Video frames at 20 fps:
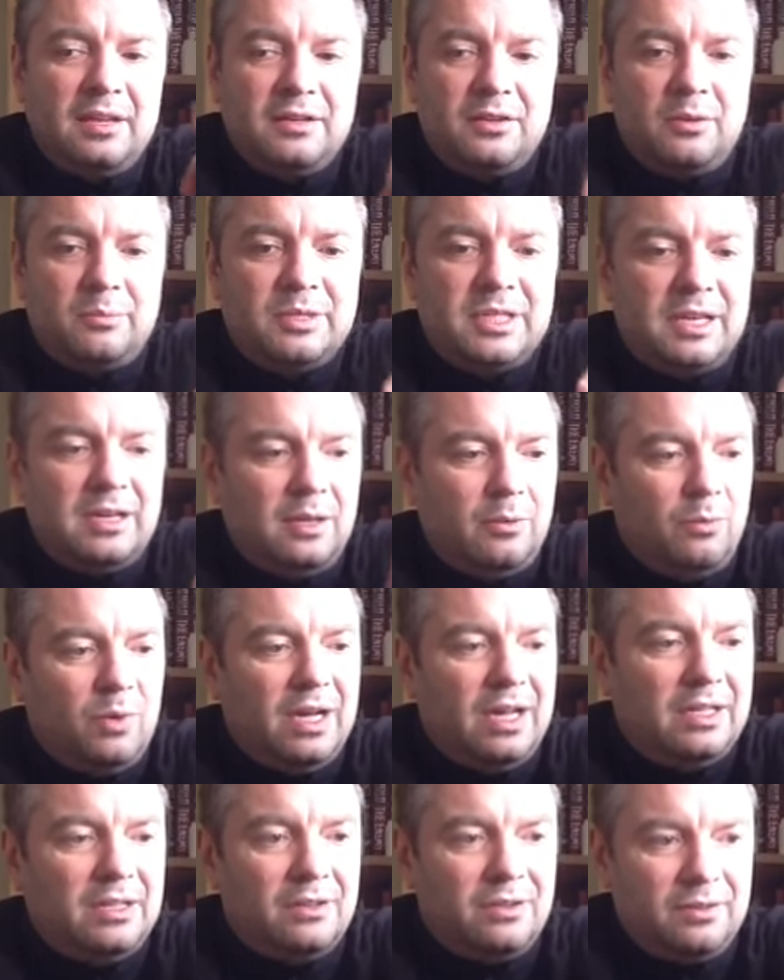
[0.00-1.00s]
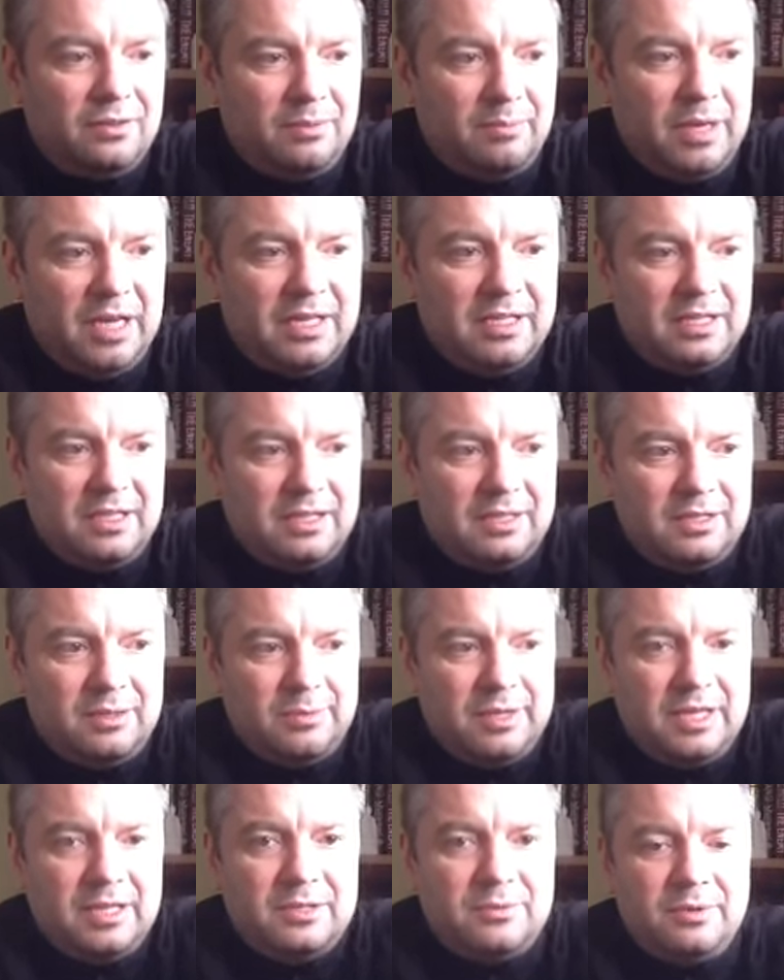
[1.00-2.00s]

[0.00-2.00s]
not particularly wide compared to some of these